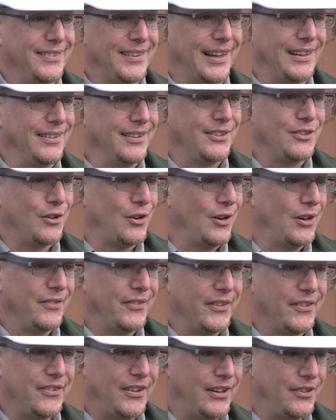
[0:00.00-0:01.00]
at the turn of the
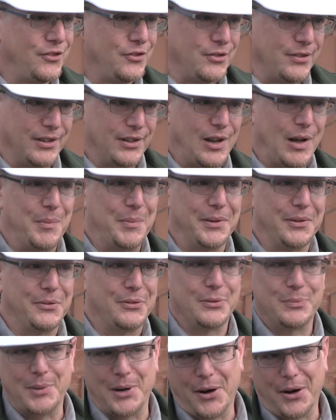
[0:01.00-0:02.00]
century coming to
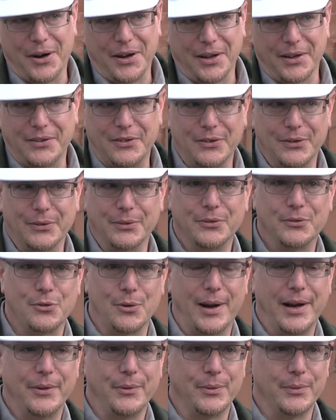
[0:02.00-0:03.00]
America to
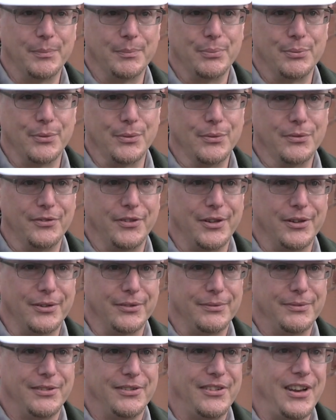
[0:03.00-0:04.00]
try to improve their
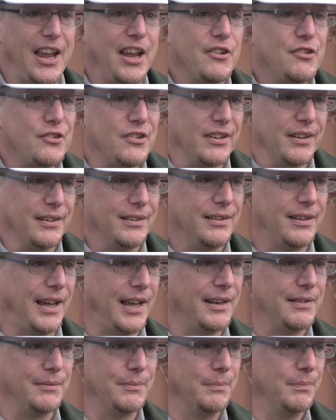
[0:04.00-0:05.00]
station
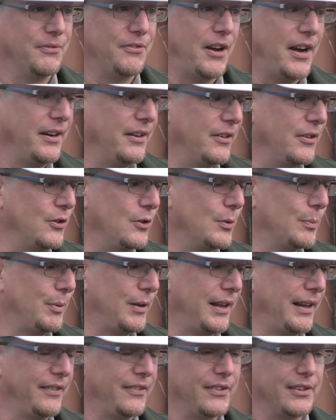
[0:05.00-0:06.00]
and find a new
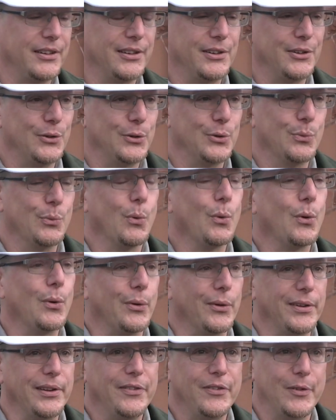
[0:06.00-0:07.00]
place in a new world.
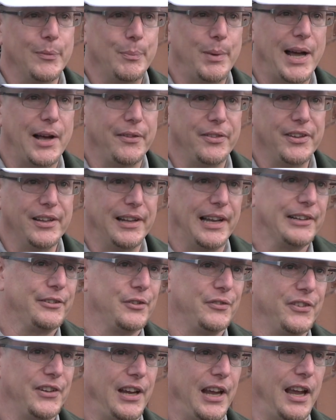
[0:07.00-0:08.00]
It's about the
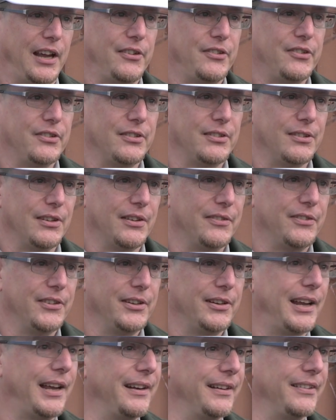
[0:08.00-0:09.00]
electrification of the
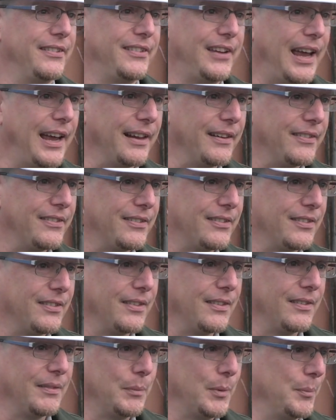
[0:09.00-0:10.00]
United States.
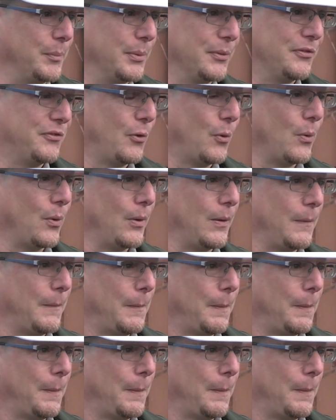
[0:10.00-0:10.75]
I mean, before